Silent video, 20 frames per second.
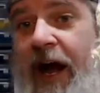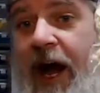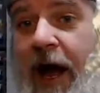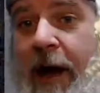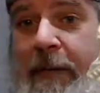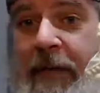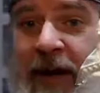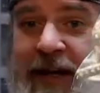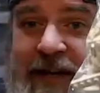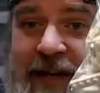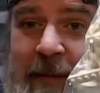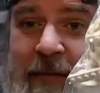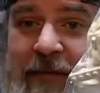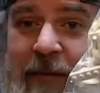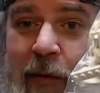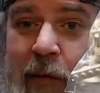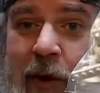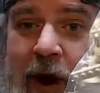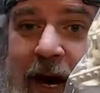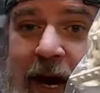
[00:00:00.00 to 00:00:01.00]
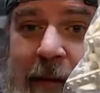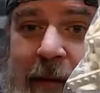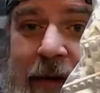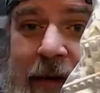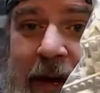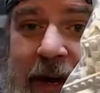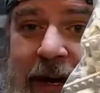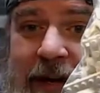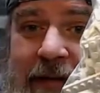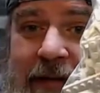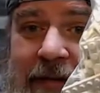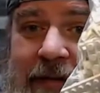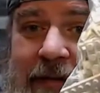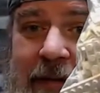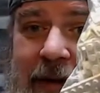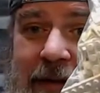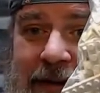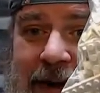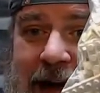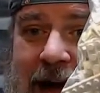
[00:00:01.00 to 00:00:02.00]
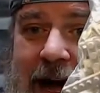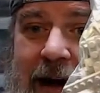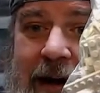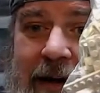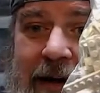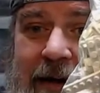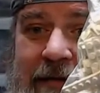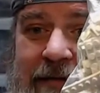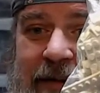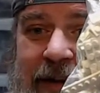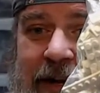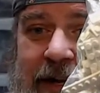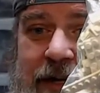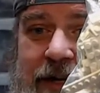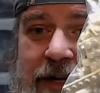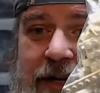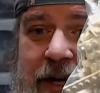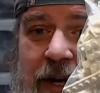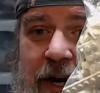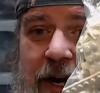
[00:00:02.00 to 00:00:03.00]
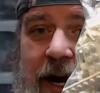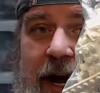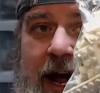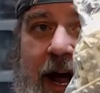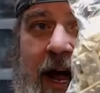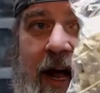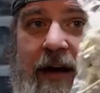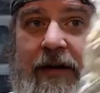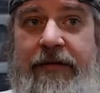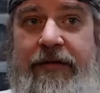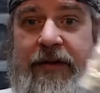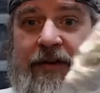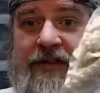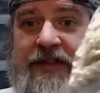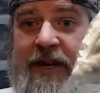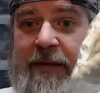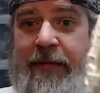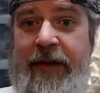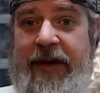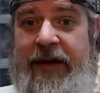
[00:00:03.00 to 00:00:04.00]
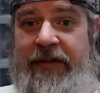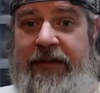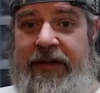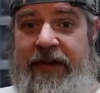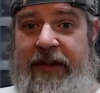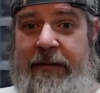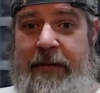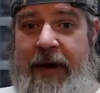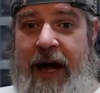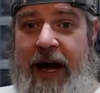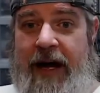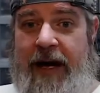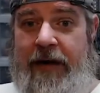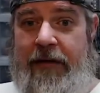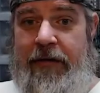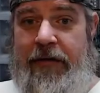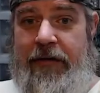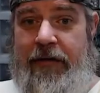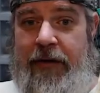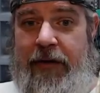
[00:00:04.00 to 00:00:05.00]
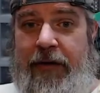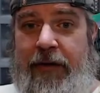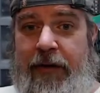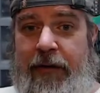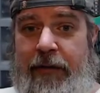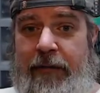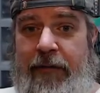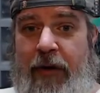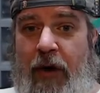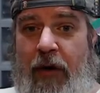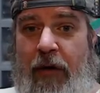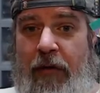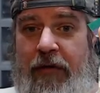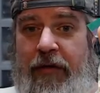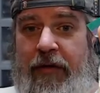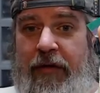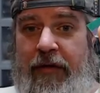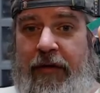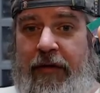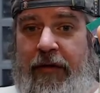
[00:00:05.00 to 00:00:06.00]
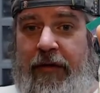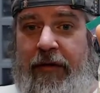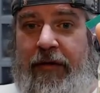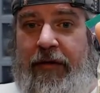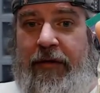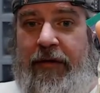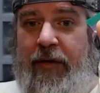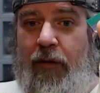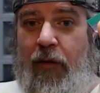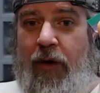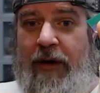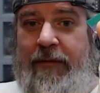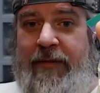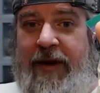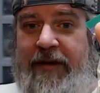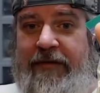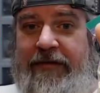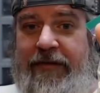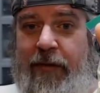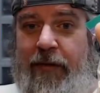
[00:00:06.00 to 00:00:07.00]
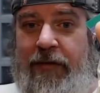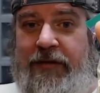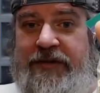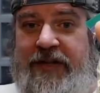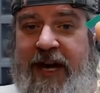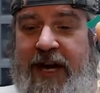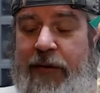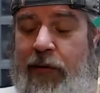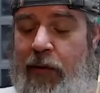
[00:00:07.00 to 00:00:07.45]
I picked up some white plates, a lot of each, and for some reason the buyer threw both the 1x4s and